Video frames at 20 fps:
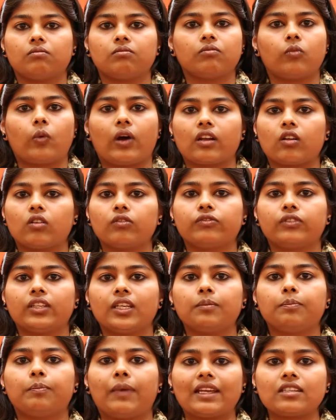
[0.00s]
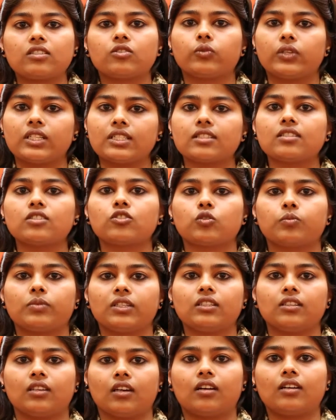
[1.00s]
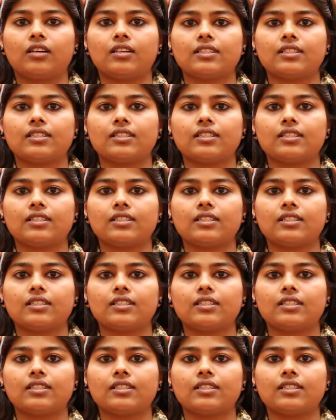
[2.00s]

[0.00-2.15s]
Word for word: one of the best reasons to be here